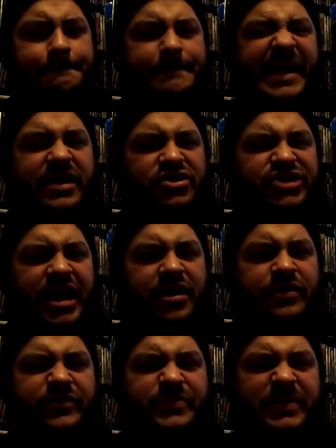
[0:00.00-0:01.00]
bigger
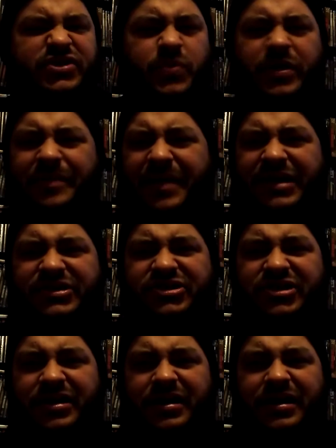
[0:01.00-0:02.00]
title that was about twenty bucks,